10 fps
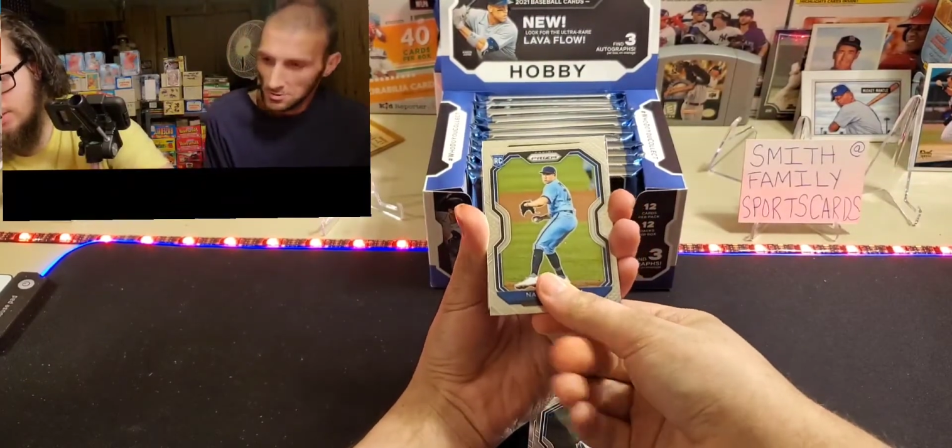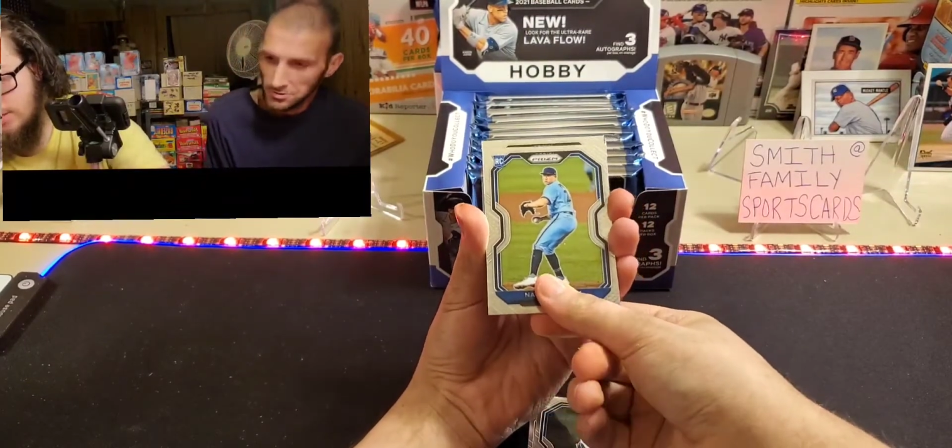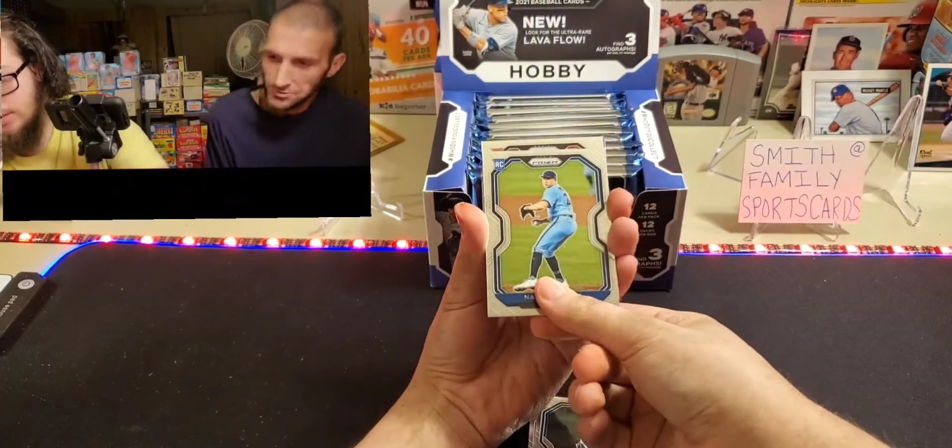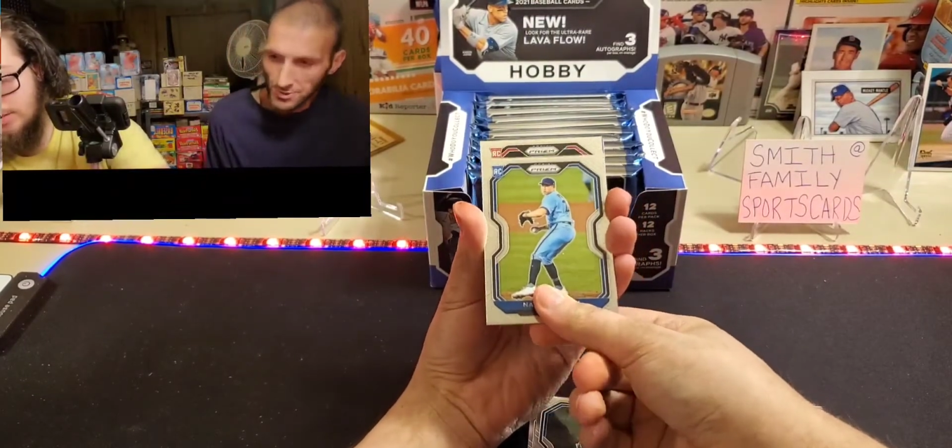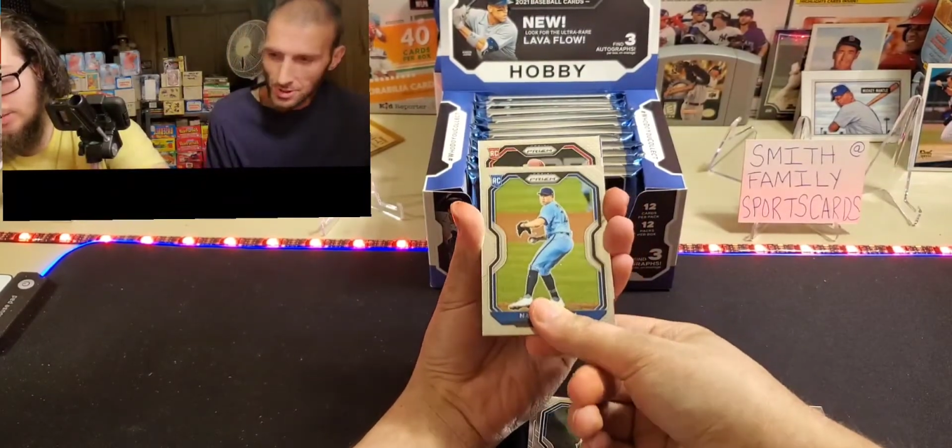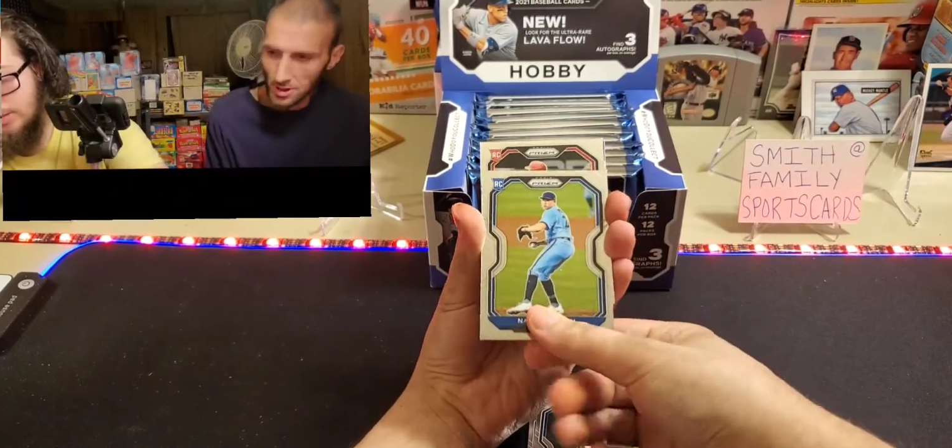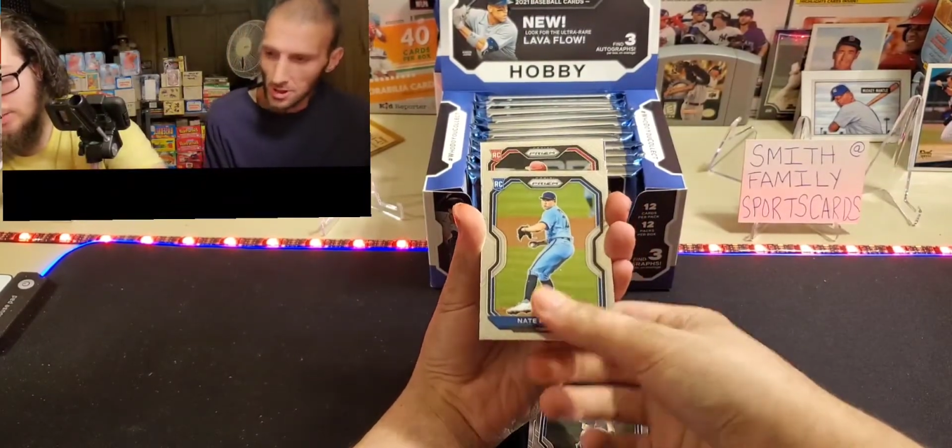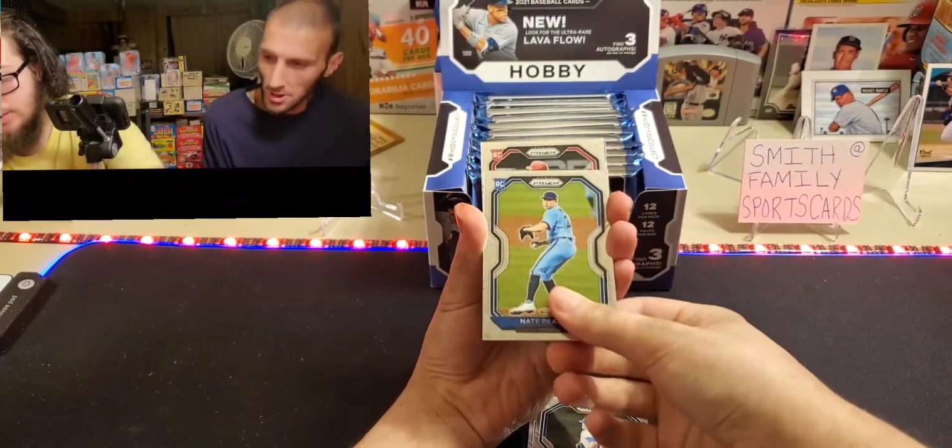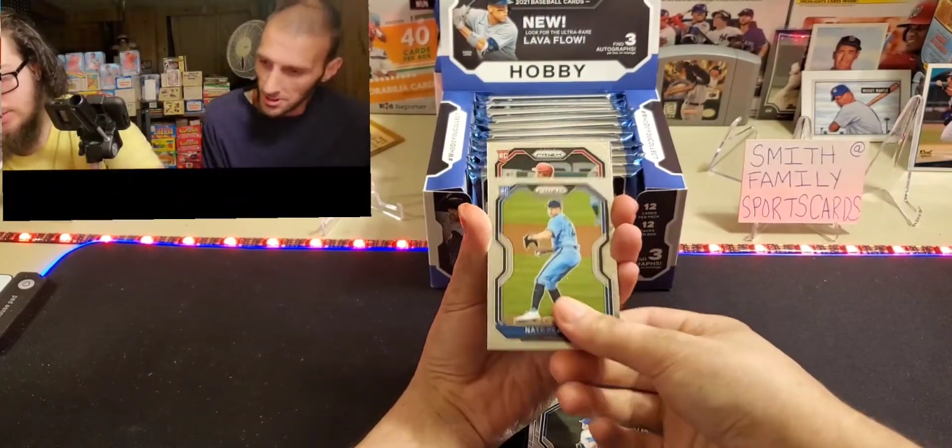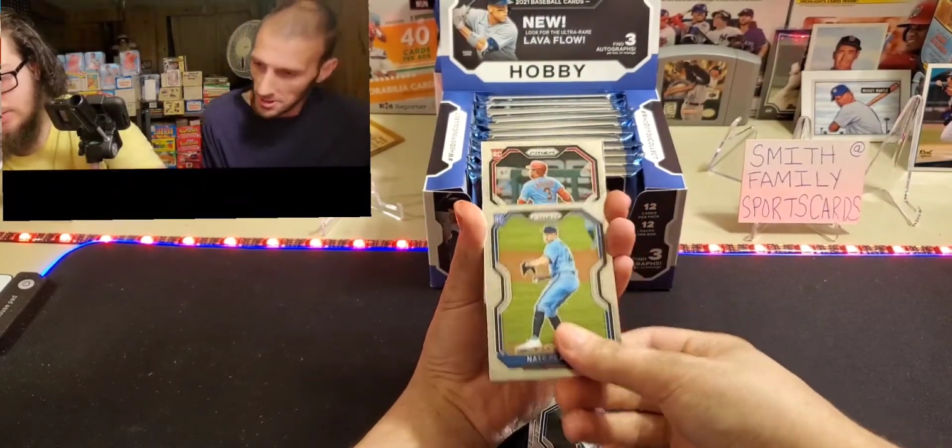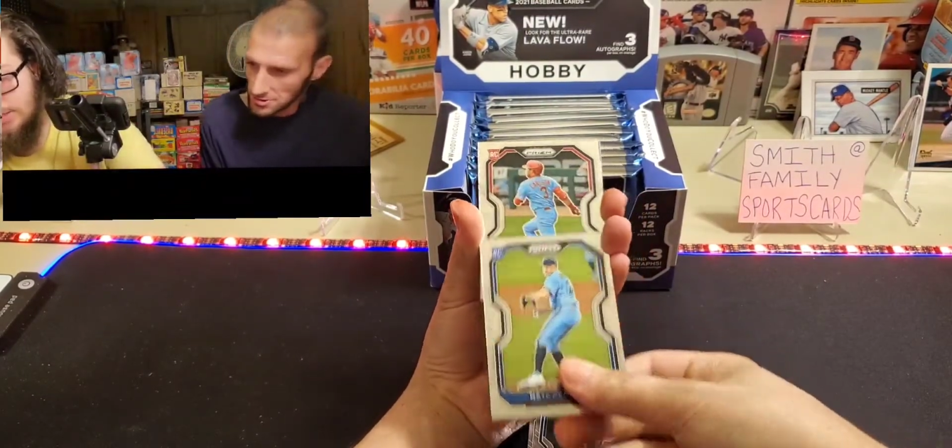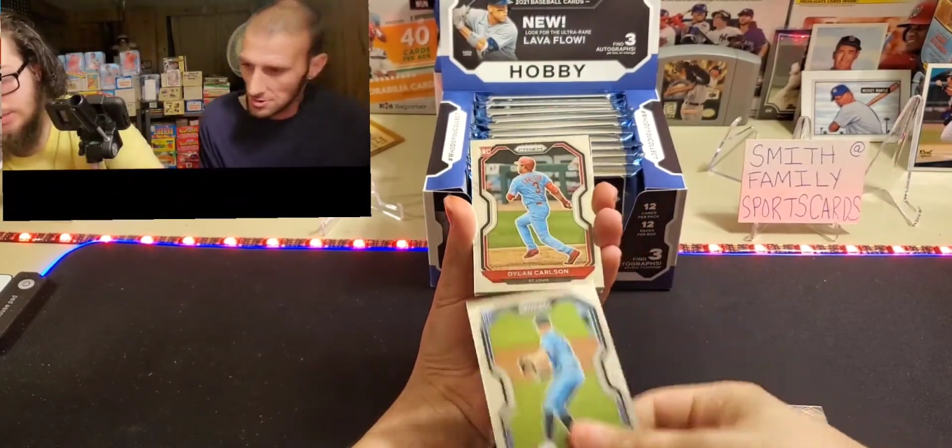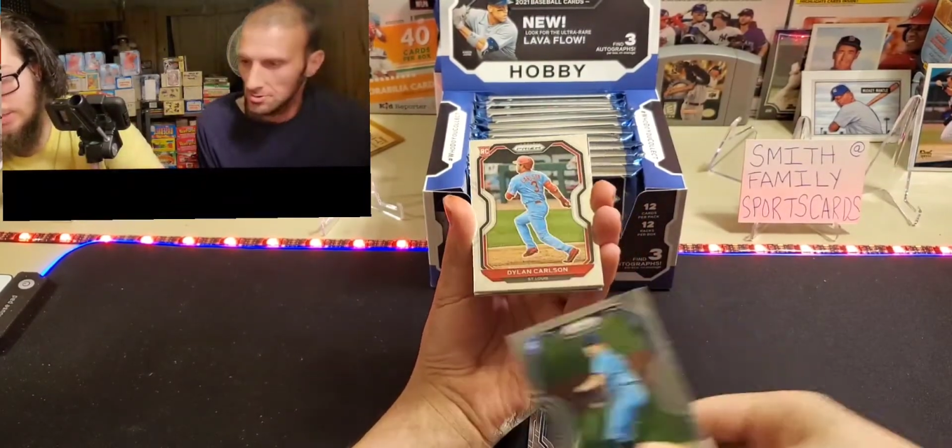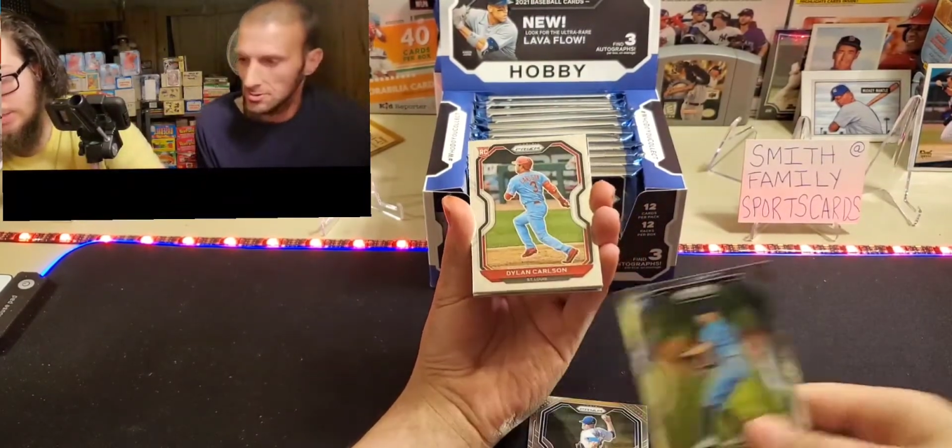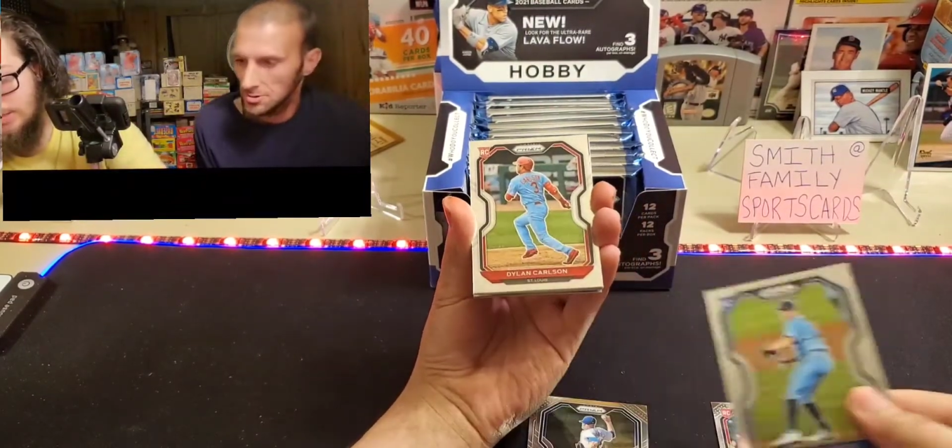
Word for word: Oh my god, it's so much shiny.